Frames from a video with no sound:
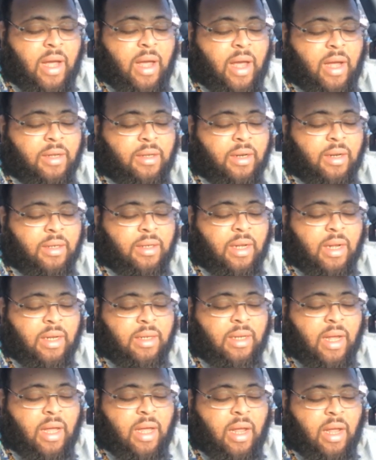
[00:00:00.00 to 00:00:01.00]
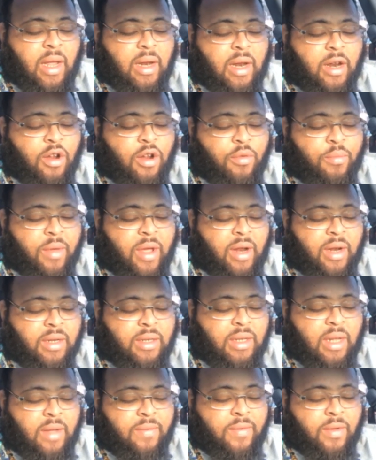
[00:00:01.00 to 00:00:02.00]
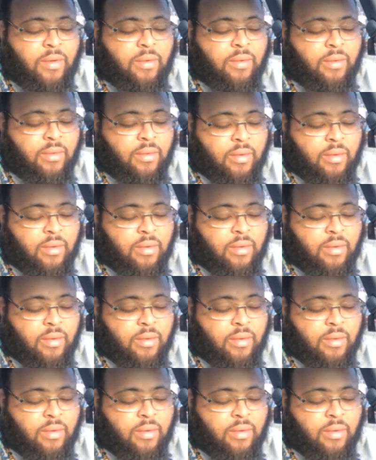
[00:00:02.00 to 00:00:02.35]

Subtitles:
answered and said, Take heed that no man deceive you.